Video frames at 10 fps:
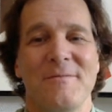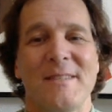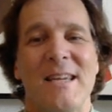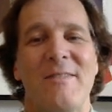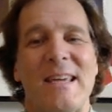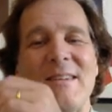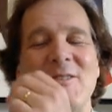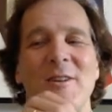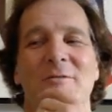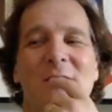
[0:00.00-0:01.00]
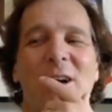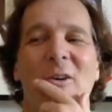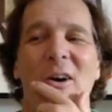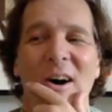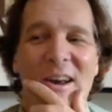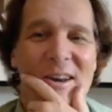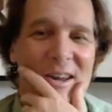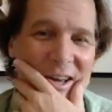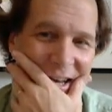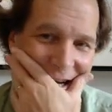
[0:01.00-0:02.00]
See if that gives you enough to go on.
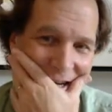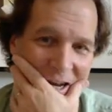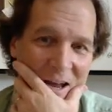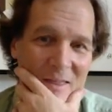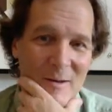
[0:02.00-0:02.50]
And